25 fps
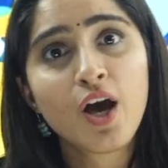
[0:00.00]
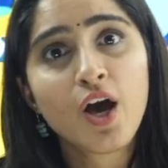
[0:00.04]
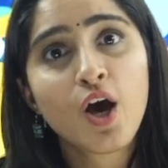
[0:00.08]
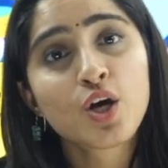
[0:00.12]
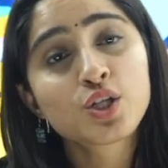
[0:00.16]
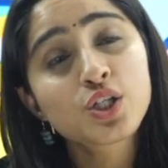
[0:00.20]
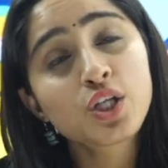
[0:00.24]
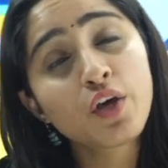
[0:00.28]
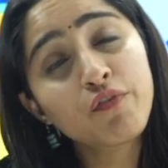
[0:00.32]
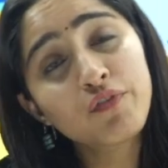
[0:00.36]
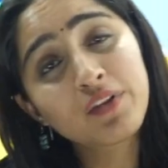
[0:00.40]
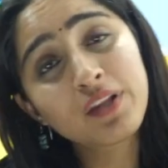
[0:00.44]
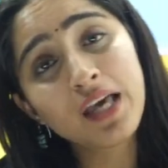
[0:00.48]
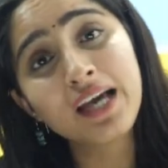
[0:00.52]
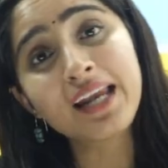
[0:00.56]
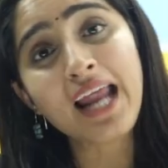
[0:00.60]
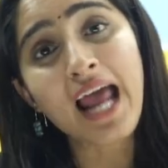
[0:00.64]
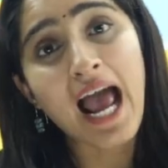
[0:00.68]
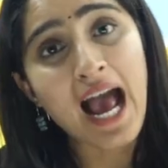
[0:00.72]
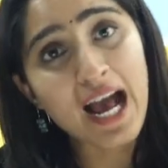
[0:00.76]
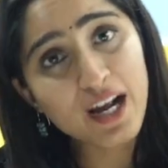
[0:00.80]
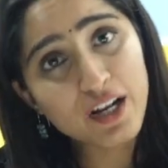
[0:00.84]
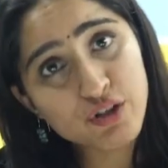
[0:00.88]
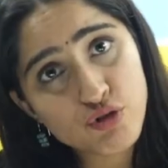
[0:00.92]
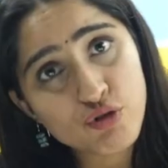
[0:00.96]
So if they're
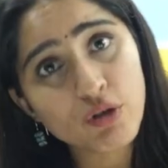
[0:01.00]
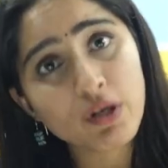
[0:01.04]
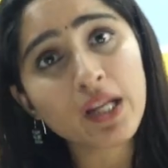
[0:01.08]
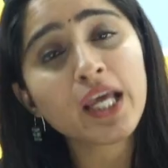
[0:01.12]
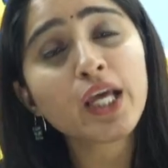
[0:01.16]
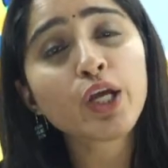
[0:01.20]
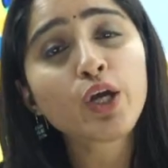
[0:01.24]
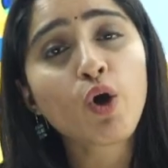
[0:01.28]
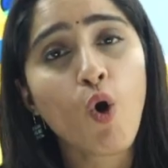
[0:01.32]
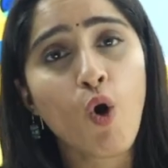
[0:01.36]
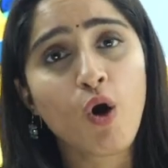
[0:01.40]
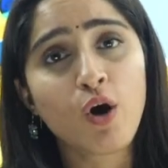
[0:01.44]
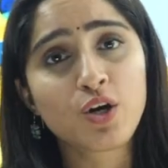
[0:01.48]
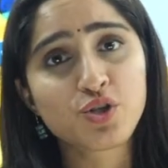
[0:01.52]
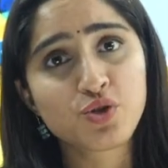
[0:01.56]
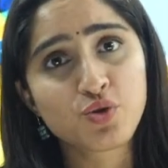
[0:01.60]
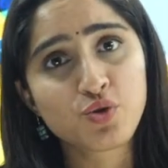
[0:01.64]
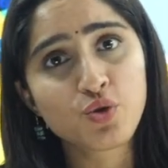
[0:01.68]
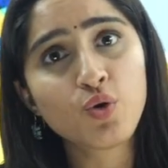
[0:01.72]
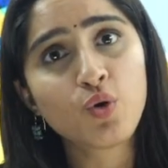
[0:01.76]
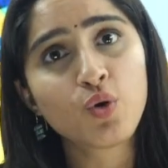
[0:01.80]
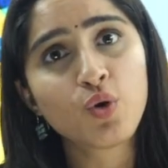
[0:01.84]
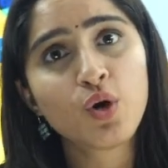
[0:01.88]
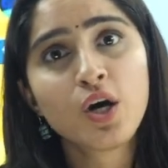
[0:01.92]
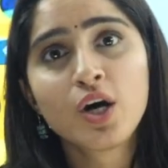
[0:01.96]
actually yours,
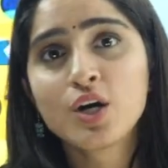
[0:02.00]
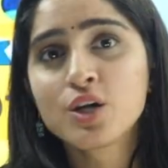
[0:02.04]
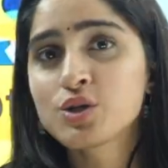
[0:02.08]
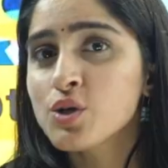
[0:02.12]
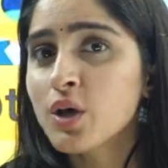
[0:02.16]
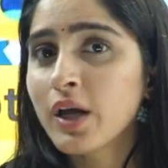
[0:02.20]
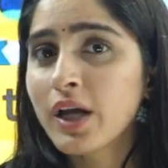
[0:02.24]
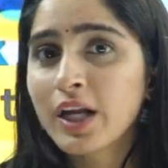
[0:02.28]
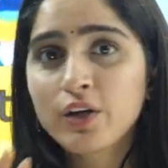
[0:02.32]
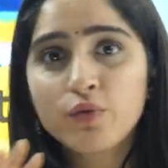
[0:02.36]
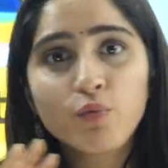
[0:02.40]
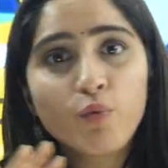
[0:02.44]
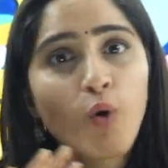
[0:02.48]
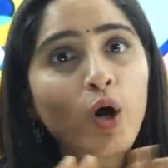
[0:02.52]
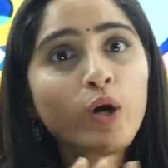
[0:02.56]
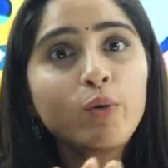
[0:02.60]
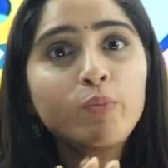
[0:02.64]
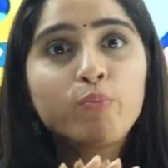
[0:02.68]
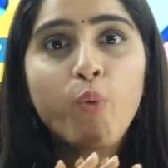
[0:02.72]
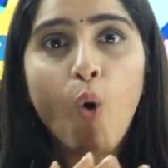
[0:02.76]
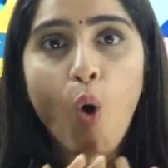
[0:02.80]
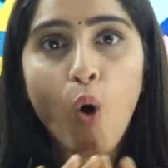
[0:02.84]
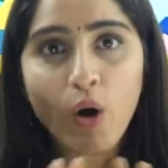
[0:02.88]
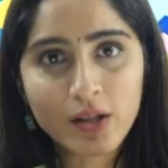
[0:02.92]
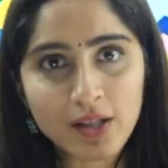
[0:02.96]
no. So it won't
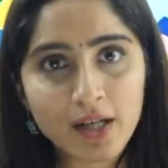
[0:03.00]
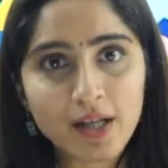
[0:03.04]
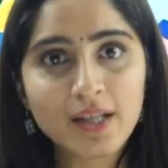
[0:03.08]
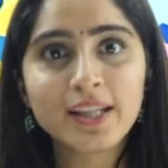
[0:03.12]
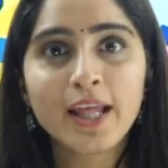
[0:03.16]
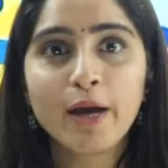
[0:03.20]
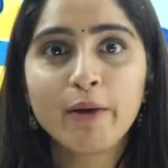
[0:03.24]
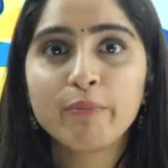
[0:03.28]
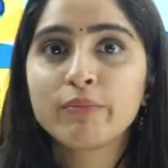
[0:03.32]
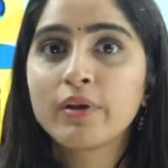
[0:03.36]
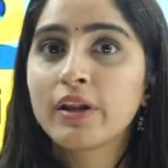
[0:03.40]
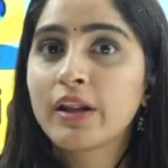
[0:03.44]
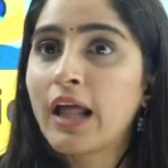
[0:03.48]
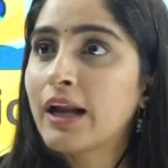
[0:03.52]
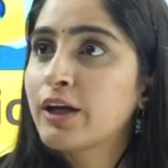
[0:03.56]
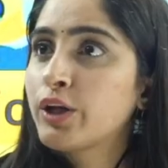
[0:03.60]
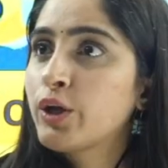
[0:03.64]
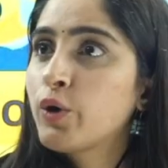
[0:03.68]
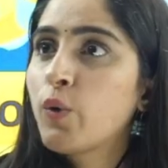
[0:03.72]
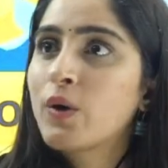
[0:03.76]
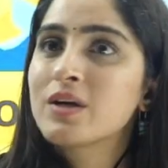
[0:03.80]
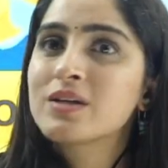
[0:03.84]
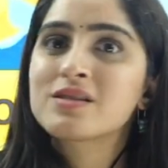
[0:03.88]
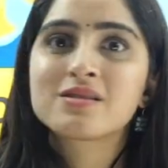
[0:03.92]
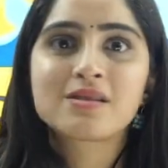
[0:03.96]
bother them that
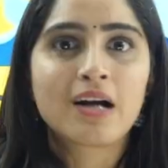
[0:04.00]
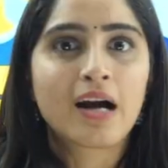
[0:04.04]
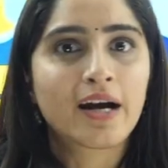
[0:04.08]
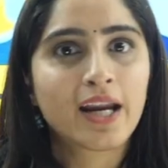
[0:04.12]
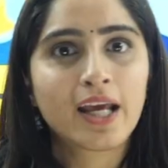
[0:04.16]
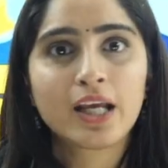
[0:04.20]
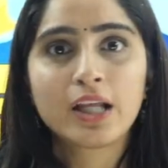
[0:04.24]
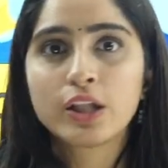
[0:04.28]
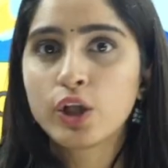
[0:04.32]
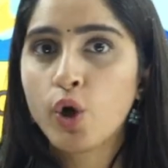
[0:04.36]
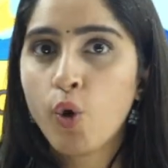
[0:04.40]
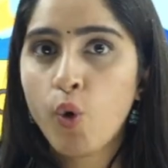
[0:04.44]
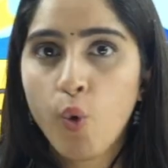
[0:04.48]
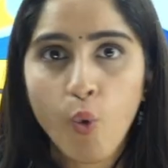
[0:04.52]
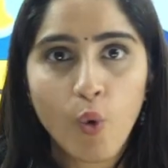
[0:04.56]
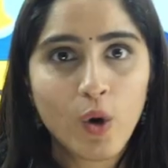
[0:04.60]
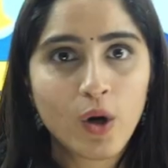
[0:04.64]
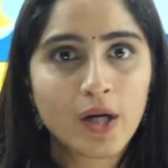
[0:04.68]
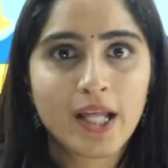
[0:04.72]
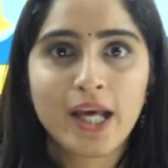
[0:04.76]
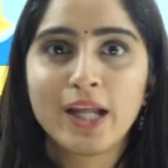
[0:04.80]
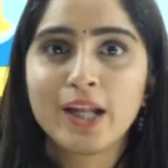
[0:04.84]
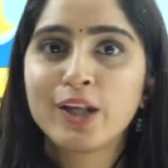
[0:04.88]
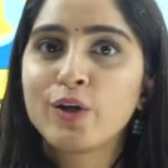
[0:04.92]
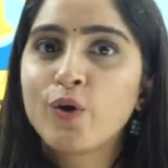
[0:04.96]
you are studying the whole
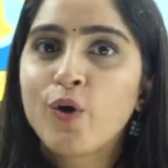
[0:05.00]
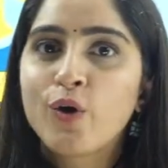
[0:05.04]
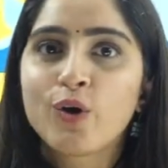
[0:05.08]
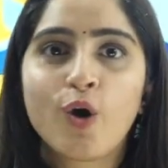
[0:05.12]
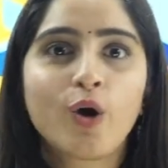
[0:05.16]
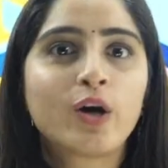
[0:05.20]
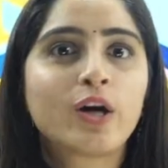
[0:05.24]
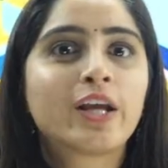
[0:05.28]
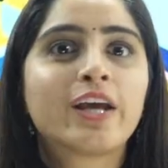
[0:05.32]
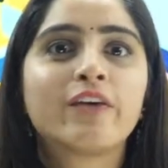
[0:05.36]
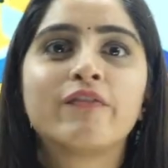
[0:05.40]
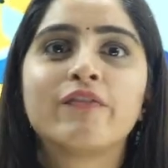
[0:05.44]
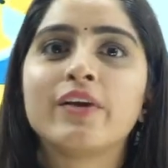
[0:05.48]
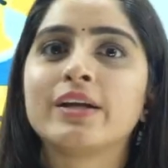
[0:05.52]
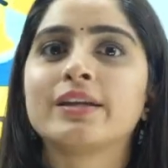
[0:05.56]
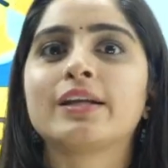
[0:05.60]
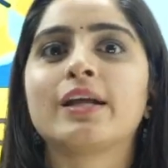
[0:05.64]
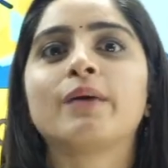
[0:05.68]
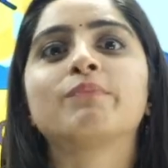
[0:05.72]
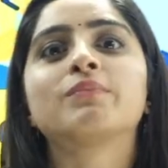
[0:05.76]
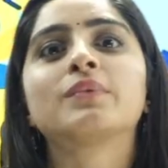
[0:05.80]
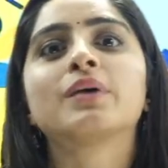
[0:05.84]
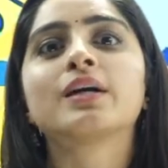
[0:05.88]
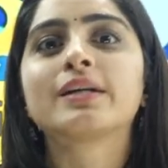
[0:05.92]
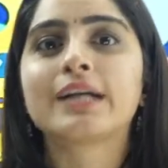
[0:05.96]
day and you're not giving
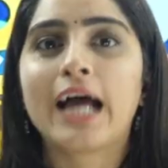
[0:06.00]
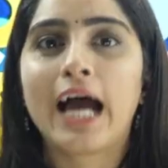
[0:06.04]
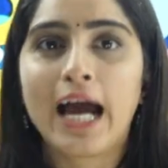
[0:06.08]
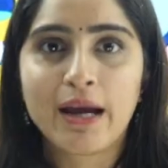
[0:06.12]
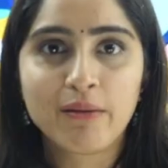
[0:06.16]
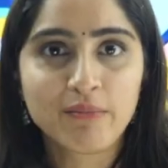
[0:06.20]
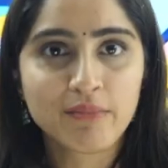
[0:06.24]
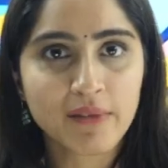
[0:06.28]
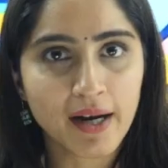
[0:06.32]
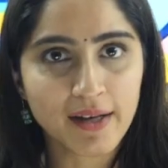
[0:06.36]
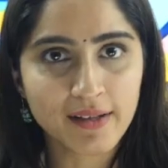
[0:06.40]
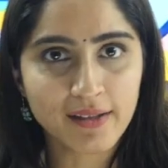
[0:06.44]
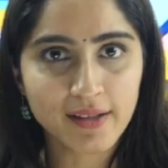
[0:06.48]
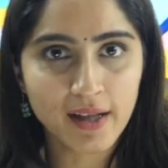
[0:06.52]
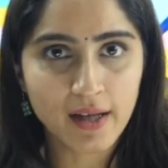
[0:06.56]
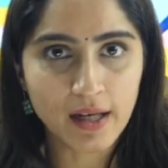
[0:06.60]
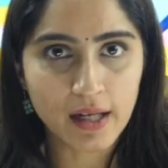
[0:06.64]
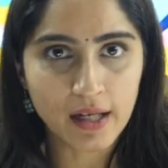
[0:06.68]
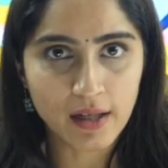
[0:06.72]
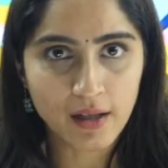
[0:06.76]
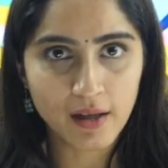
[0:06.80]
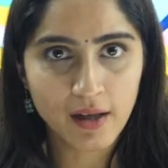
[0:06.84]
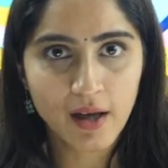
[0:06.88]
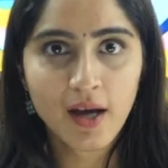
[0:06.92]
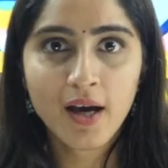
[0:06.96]
them the time that they
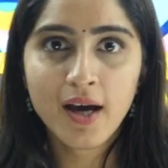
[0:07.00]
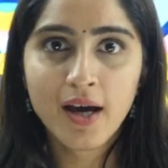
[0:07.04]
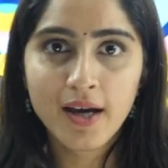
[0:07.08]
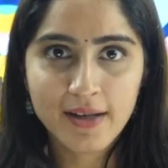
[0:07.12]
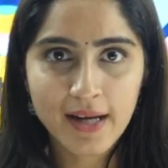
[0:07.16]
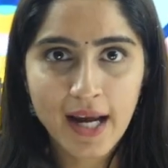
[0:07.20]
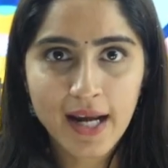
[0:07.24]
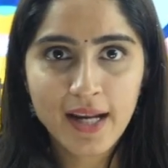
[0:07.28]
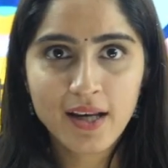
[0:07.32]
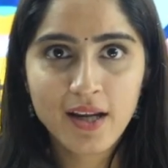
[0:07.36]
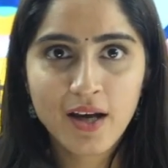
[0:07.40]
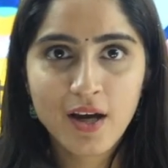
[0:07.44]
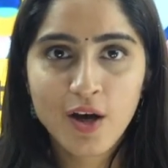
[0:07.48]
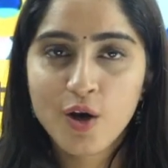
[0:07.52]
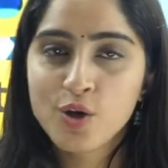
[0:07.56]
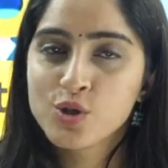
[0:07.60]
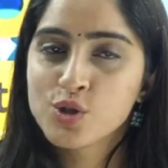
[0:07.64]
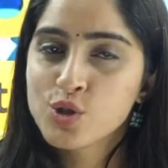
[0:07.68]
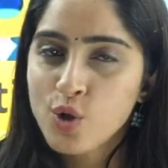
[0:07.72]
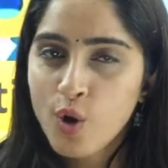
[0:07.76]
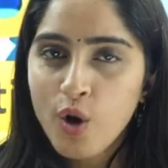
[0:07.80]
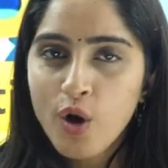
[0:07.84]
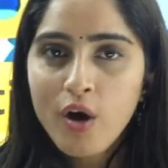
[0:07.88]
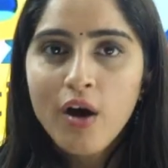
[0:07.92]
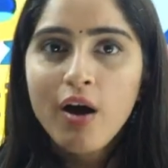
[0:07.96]
need, right?
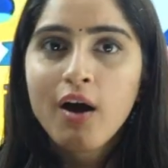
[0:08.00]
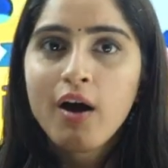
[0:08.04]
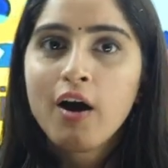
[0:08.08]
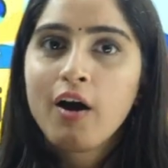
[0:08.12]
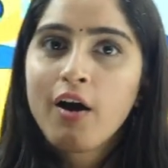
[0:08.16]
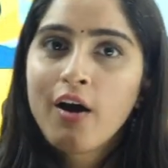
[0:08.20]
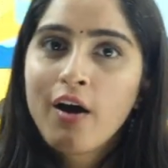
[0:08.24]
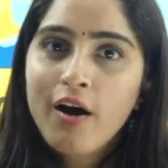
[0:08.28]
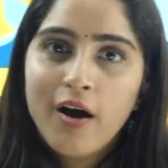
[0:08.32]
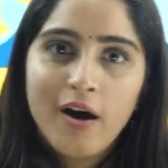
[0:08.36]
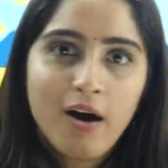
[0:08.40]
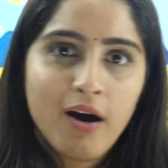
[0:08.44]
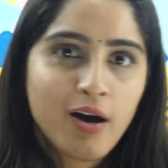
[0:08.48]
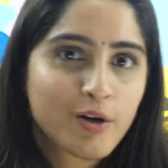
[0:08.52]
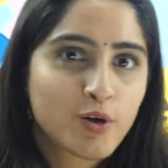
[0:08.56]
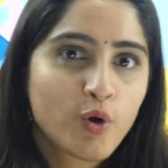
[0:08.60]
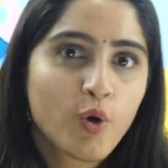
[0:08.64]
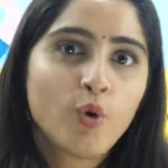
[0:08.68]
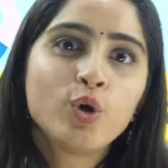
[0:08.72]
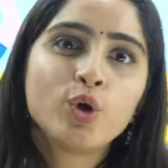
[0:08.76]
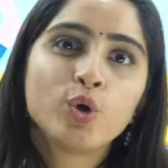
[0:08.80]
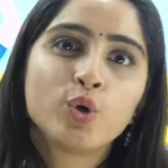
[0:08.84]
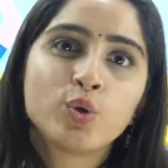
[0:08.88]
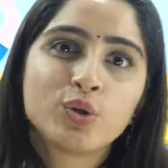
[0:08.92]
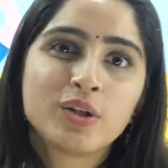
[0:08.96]
So
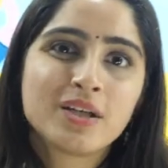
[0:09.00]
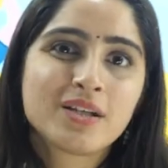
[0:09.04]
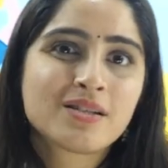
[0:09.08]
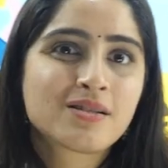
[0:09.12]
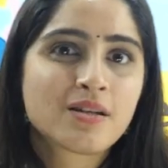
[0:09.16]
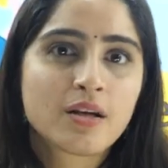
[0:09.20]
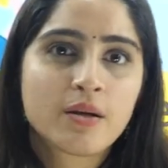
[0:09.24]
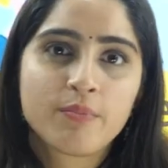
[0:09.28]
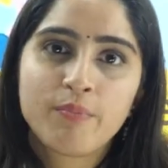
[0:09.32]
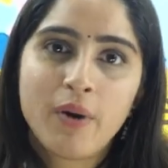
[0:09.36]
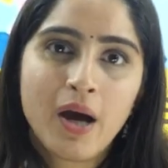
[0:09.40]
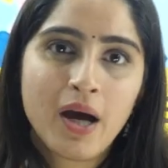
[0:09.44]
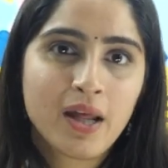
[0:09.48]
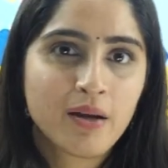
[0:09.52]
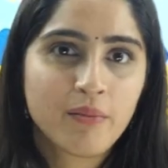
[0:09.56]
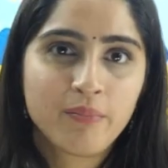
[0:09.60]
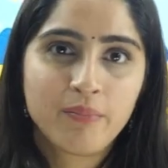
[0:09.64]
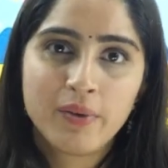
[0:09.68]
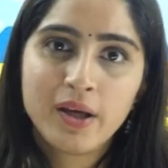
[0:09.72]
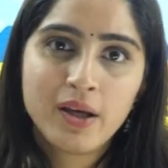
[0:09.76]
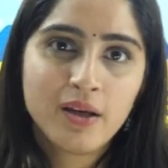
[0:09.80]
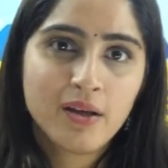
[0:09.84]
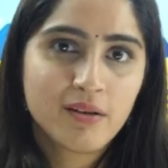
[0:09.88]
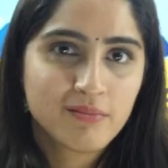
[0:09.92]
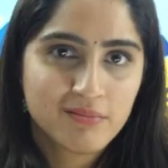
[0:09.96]
don't do these
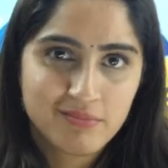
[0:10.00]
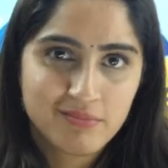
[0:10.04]
nibbha-nibbhi